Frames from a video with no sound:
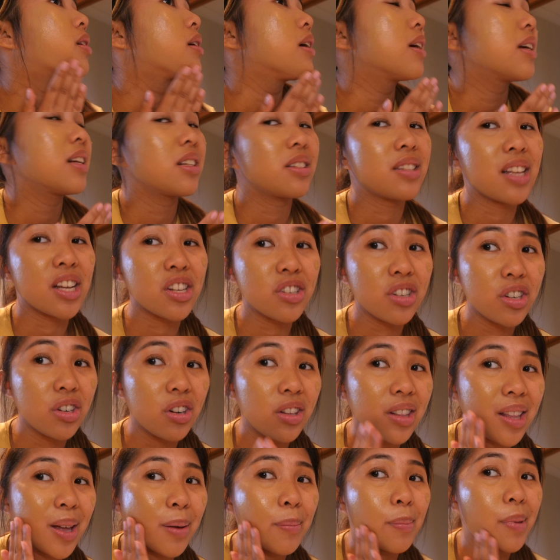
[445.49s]
And it's actually
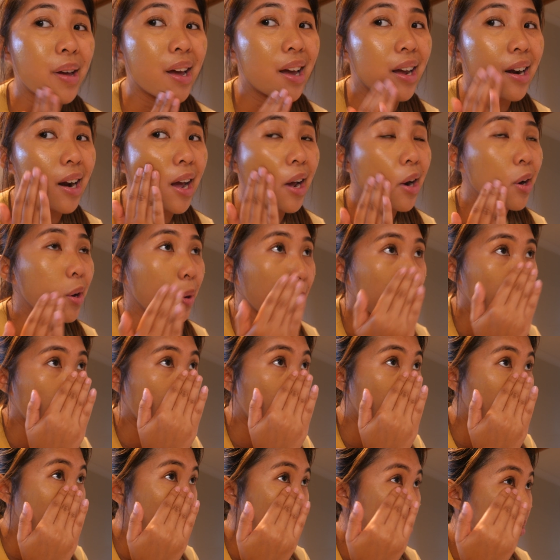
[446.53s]
not that bad. I don't
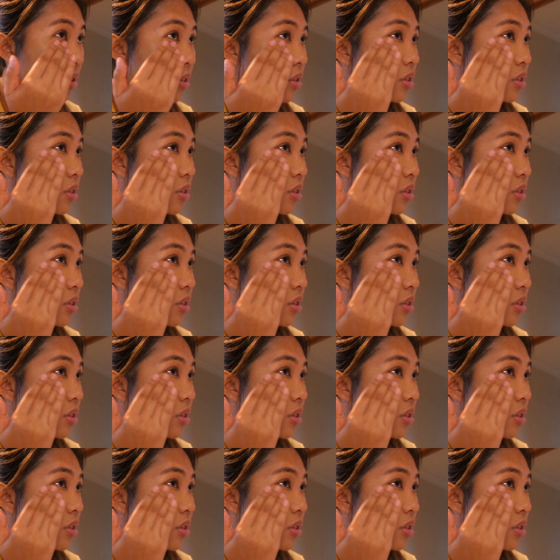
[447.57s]
mind